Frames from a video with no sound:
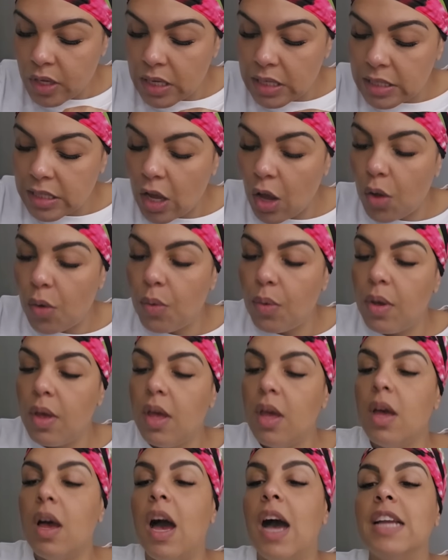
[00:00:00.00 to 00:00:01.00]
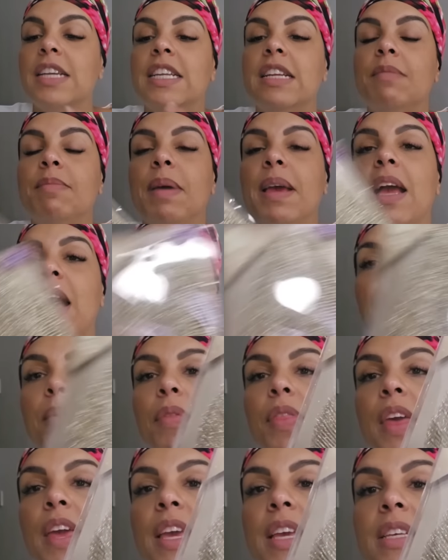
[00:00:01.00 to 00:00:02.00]
So I did pick up
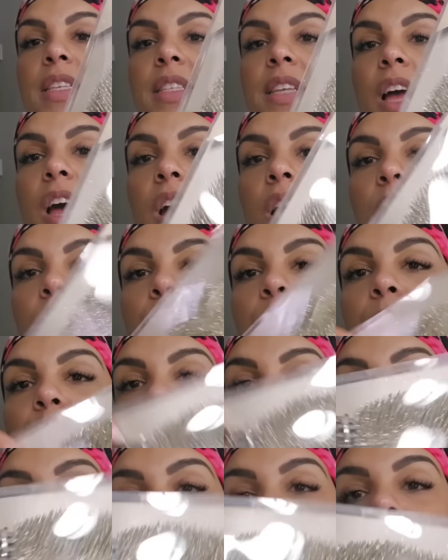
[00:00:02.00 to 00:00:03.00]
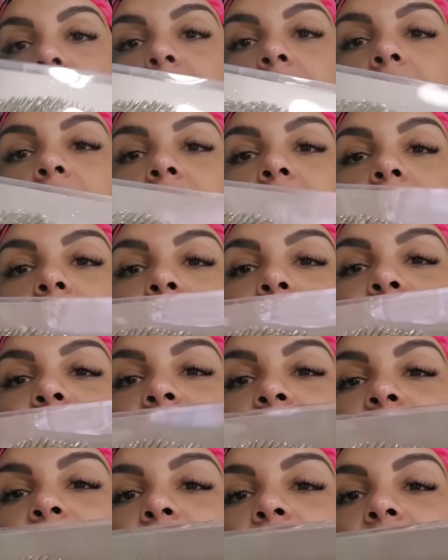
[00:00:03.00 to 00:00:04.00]
these
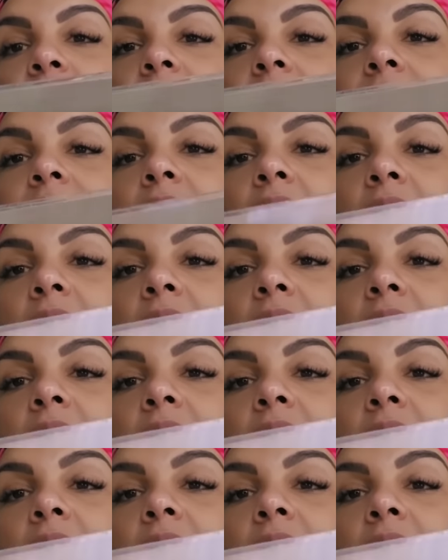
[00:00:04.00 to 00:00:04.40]
feathers.